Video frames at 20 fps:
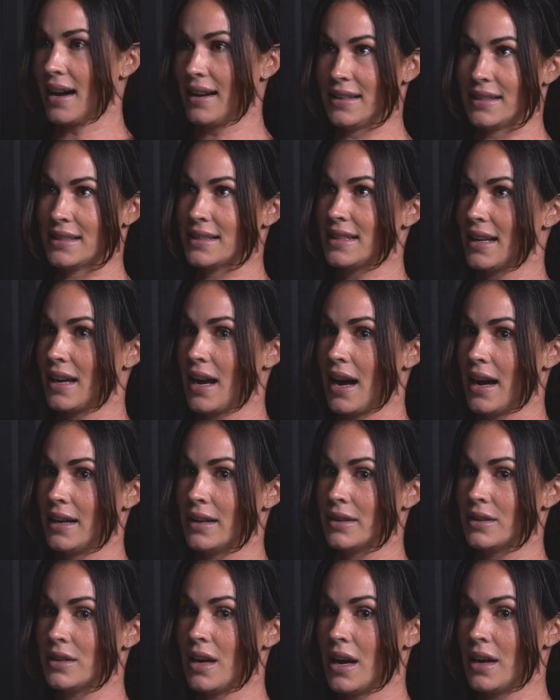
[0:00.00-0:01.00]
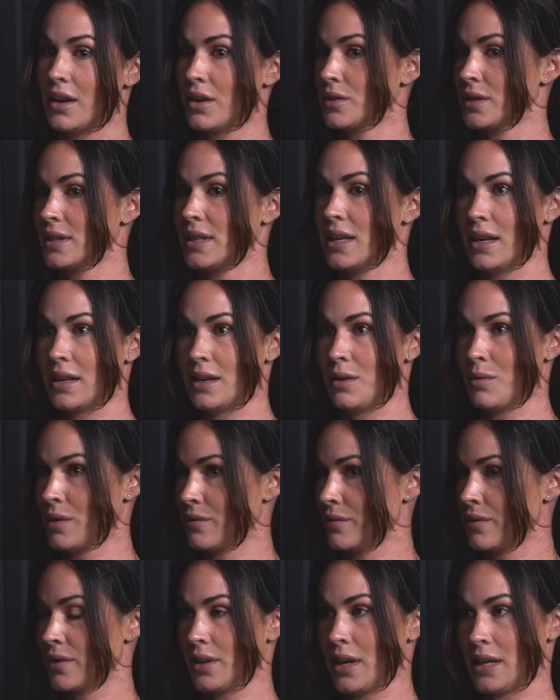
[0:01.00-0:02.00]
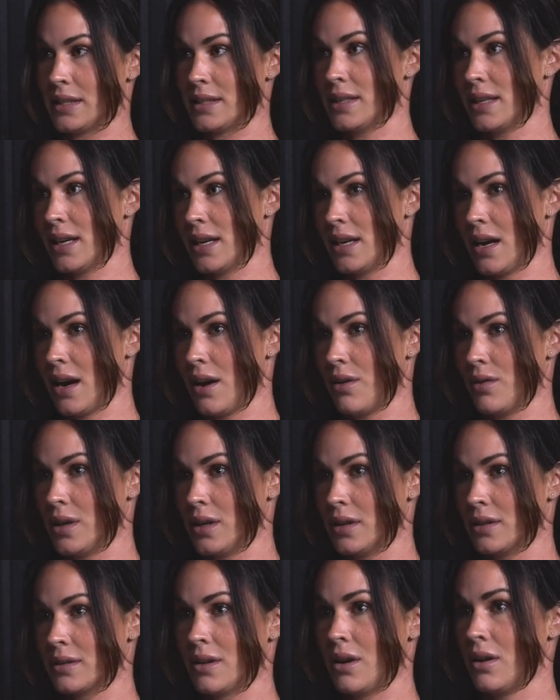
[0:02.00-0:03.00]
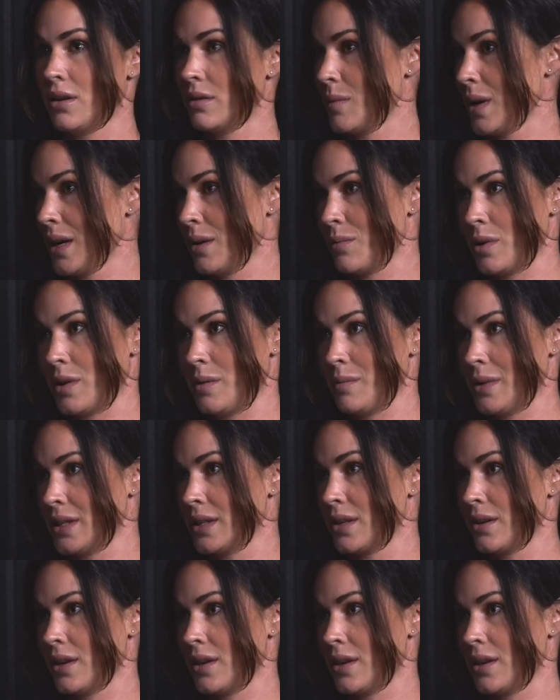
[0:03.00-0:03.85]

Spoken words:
And it's like, I don't see anyone for less than an hour. All of my appointments are